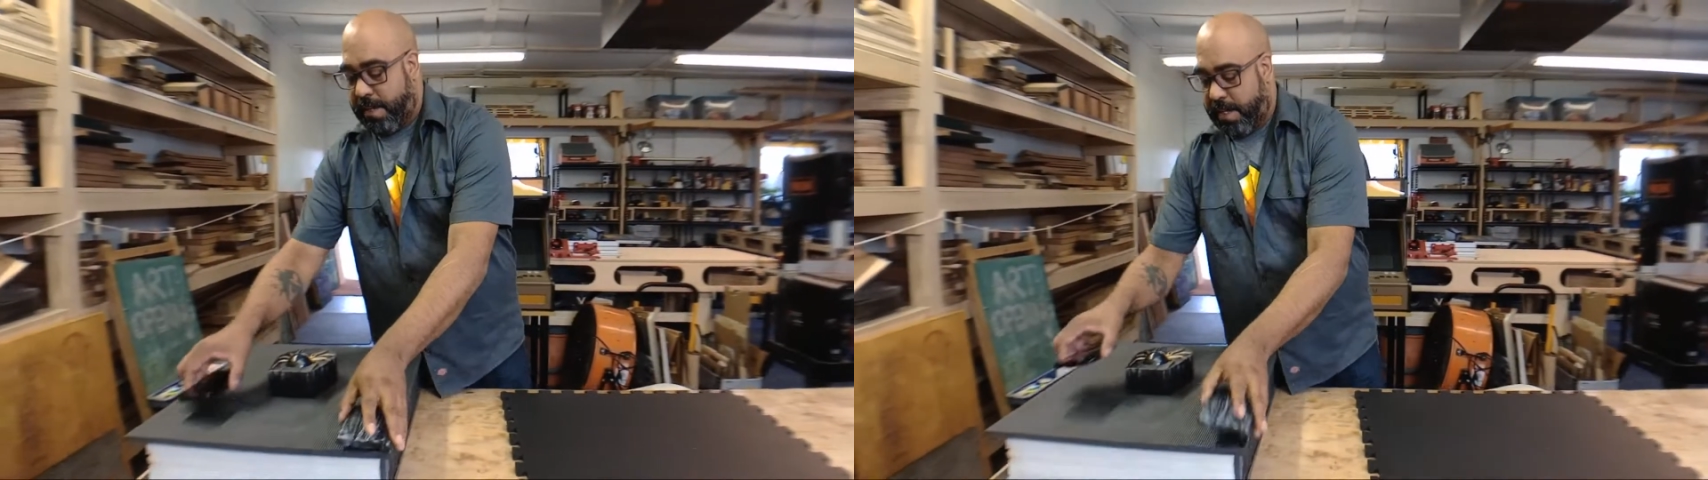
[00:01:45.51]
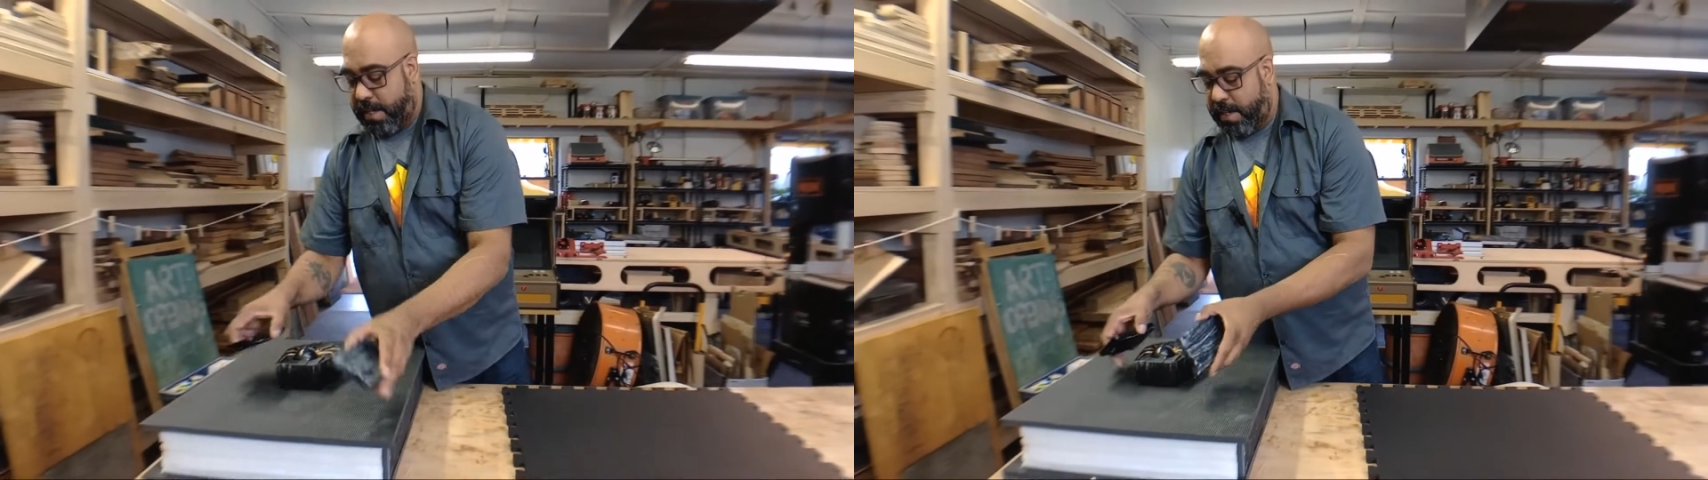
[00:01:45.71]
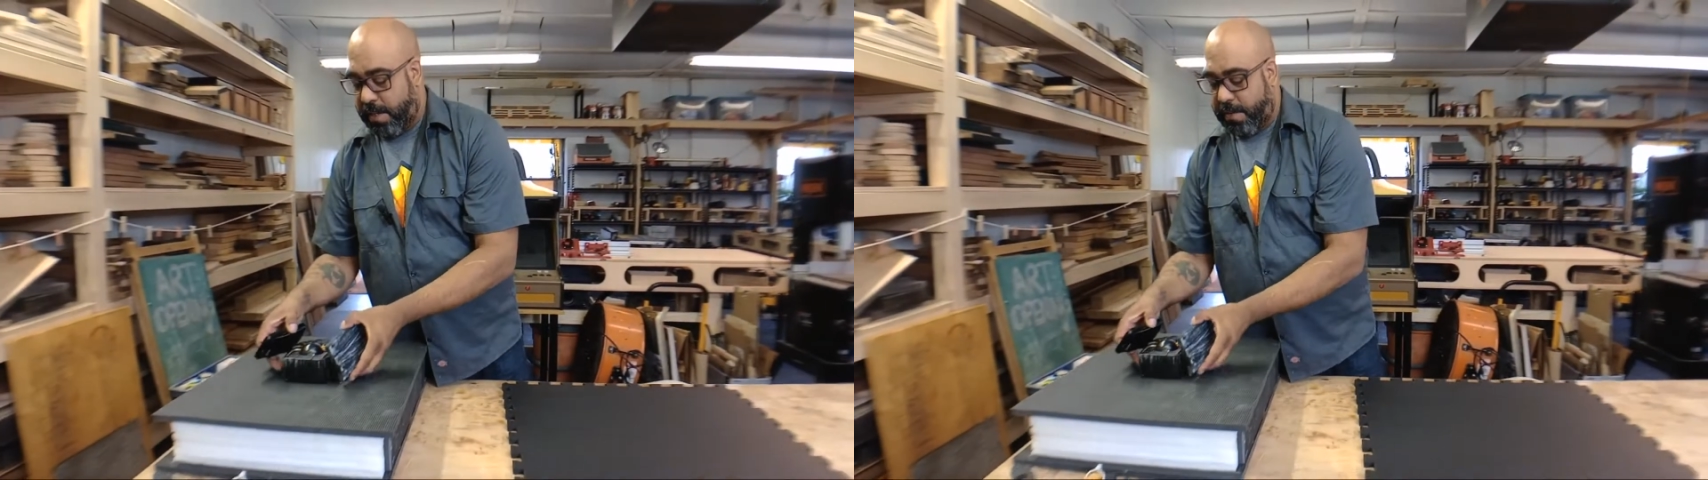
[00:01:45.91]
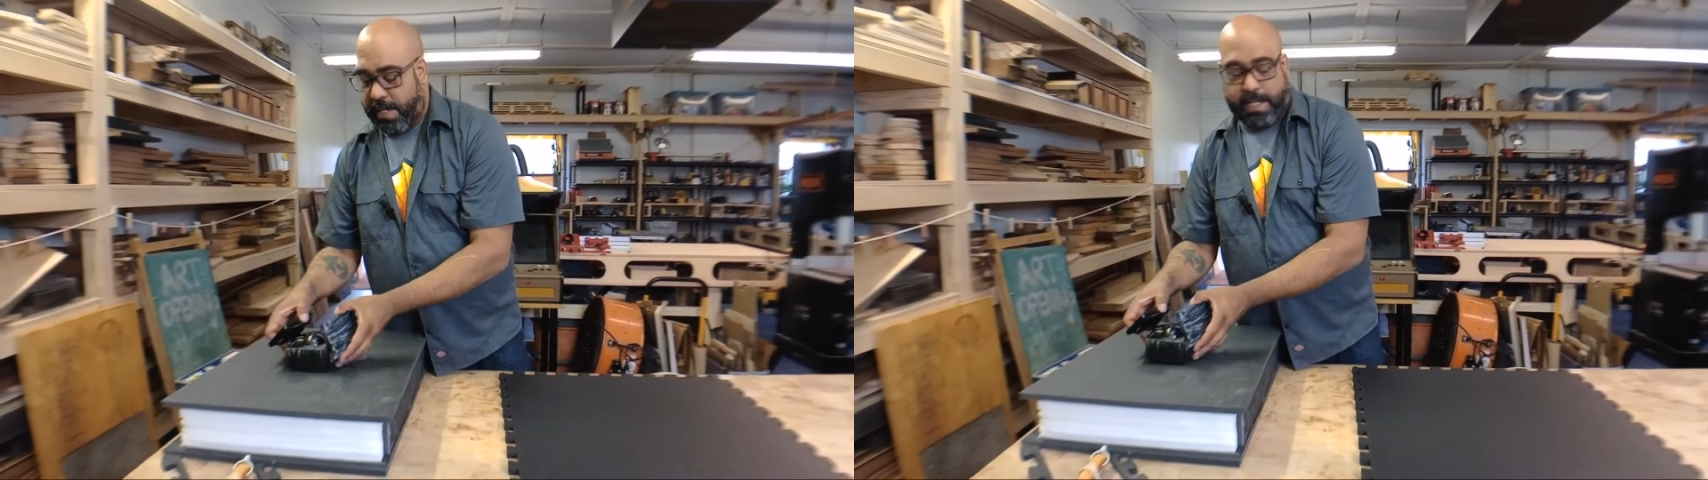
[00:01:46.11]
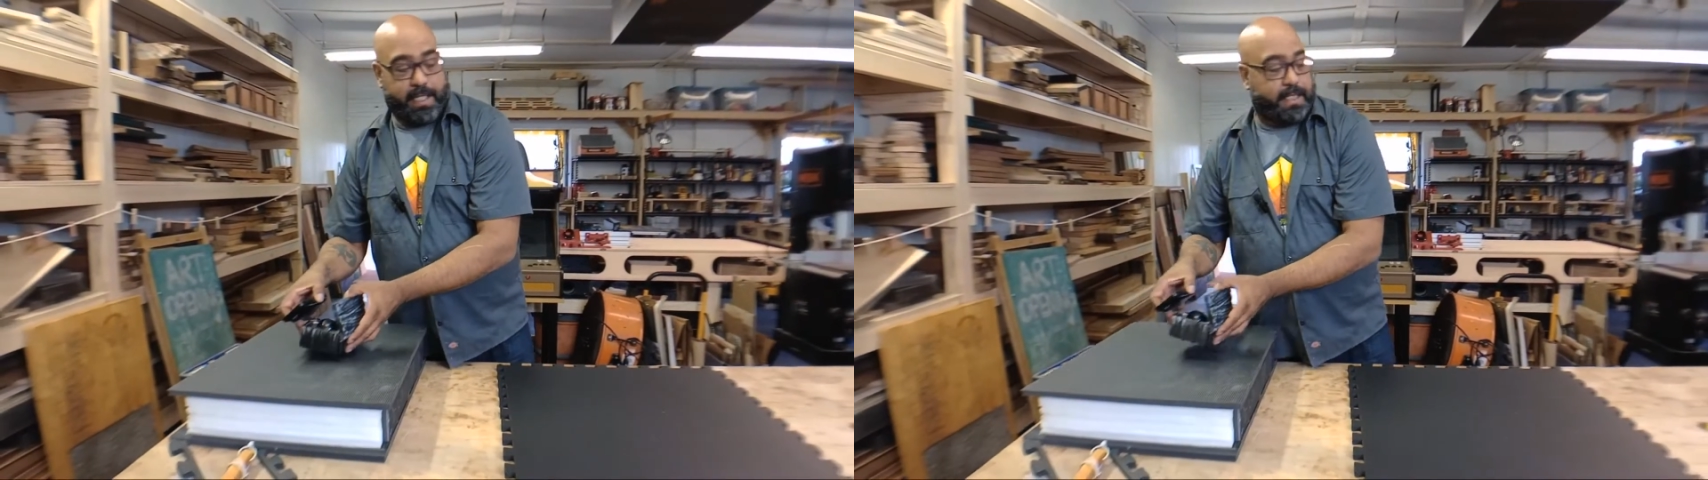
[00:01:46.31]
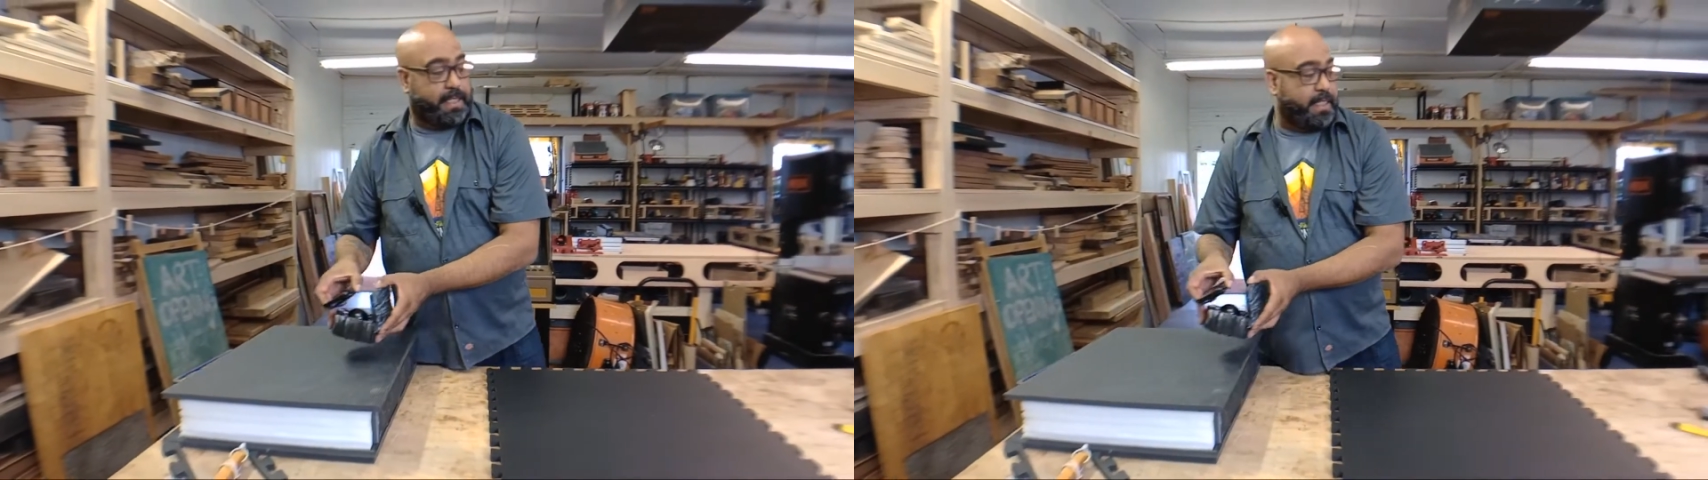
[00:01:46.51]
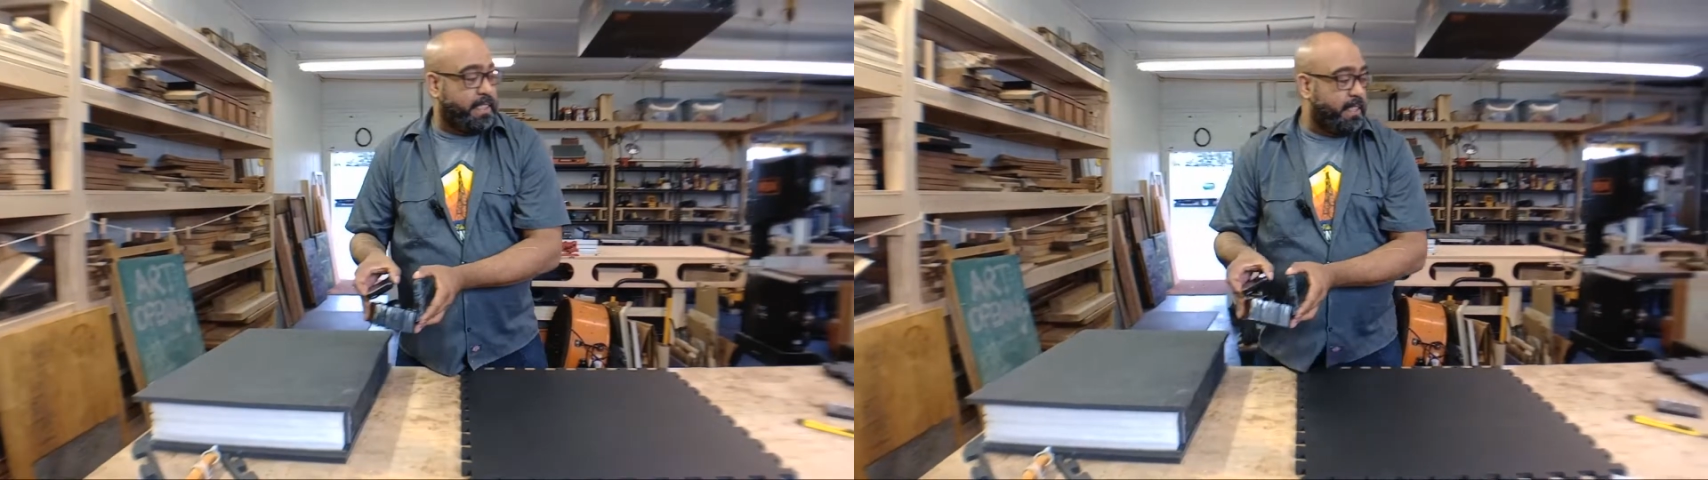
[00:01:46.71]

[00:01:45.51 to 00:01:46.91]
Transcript: I'm gonna do is